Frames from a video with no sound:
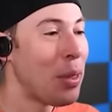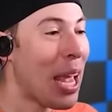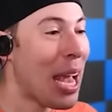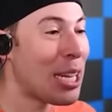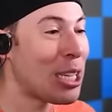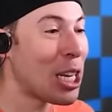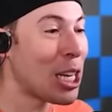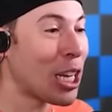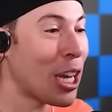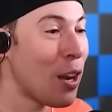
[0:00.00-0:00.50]

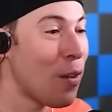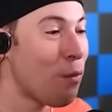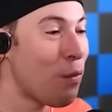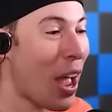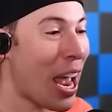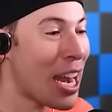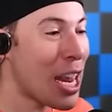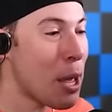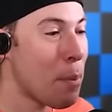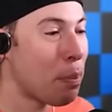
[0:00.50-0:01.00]
It's a
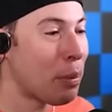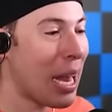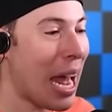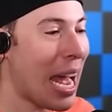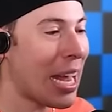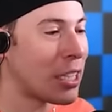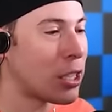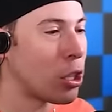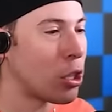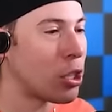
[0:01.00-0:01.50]
confetti
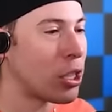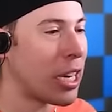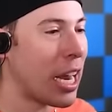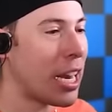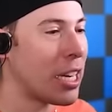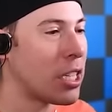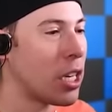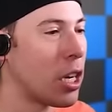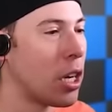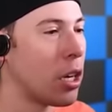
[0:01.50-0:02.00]
blaster,
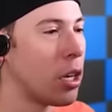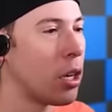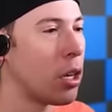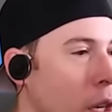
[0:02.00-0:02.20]
Santa.